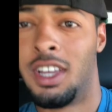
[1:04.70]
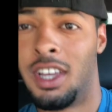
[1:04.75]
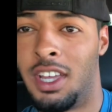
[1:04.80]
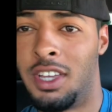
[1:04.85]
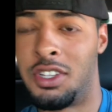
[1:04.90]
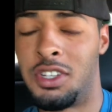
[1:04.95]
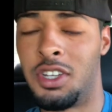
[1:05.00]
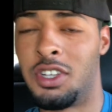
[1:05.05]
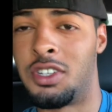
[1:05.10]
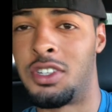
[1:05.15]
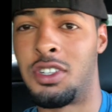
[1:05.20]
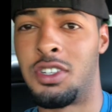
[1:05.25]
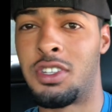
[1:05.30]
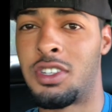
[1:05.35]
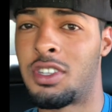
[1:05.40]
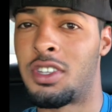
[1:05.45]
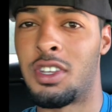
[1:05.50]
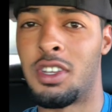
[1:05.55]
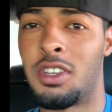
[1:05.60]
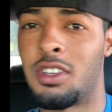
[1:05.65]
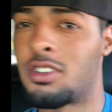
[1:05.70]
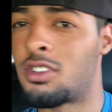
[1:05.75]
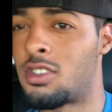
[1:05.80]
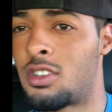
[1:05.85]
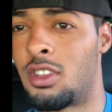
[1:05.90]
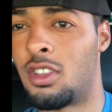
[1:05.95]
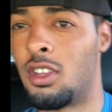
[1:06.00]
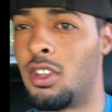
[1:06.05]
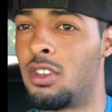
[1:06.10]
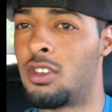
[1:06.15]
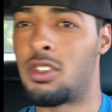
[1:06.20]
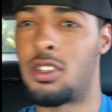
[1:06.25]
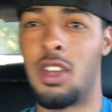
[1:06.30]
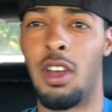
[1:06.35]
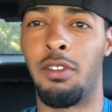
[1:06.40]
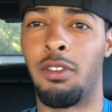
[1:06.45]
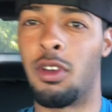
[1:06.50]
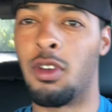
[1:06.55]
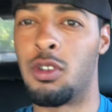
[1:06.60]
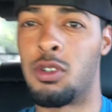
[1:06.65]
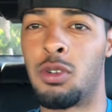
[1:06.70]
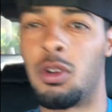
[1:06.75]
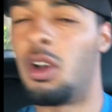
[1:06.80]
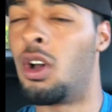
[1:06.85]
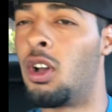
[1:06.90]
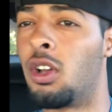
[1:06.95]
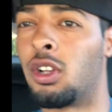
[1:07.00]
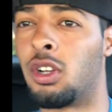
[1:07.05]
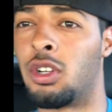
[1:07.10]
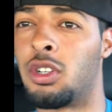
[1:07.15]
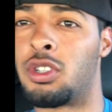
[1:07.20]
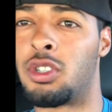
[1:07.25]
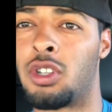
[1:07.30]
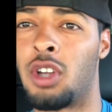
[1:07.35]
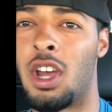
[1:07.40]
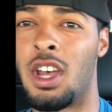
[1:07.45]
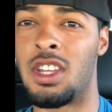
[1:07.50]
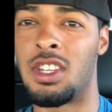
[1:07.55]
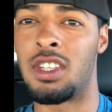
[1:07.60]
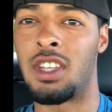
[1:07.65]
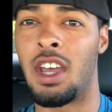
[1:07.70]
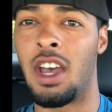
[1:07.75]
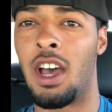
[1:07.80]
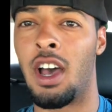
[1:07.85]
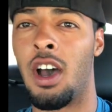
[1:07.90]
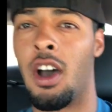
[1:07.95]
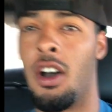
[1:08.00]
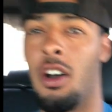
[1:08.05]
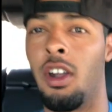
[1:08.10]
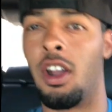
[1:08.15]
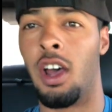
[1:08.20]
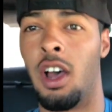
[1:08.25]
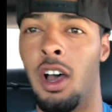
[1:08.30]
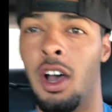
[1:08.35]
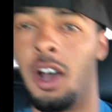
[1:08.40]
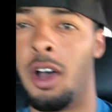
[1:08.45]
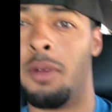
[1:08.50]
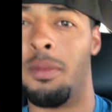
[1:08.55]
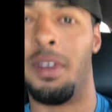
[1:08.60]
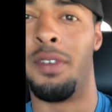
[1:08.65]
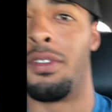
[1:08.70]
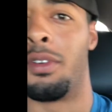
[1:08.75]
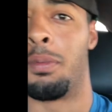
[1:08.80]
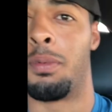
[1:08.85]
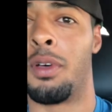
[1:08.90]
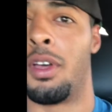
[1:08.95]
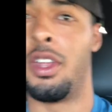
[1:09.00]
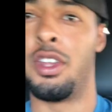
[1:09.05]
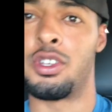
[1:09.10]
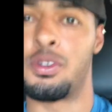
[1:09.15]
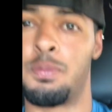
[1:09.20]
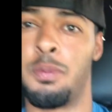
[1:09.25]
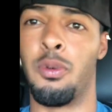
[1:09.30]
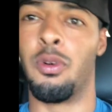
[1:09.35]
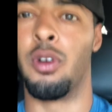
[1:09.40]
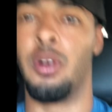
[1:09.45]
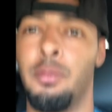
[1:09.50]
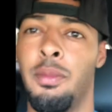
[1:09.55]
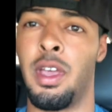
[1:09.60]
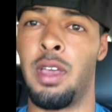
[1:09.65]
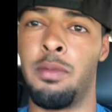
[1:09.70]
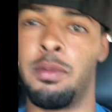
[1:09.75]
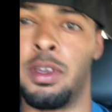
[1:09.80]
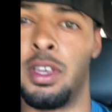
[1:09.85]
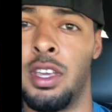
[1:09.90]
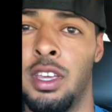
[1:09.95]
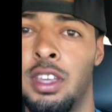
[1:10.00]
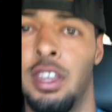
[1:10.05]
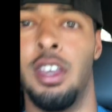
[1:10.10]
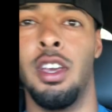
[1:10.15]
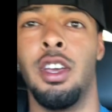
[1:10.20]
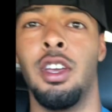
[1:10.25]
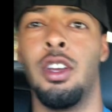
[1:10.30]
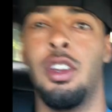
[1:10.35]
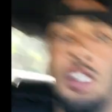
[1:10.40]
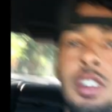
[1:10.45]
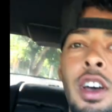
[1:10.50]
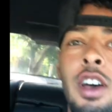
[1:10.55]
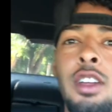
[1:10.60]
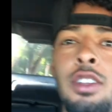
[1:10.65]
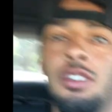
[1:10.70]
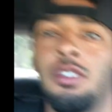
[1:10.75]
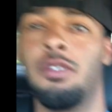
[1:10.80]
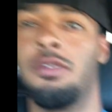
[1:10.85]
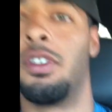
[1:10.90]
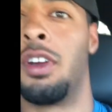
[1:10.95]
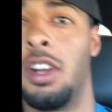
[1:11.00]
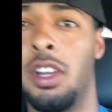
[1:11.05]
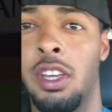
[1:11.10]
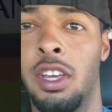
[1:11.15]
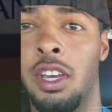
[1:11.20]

it's just stuff goes wrong, you're stressed out. If you're playing a sport, maybe you're not doing very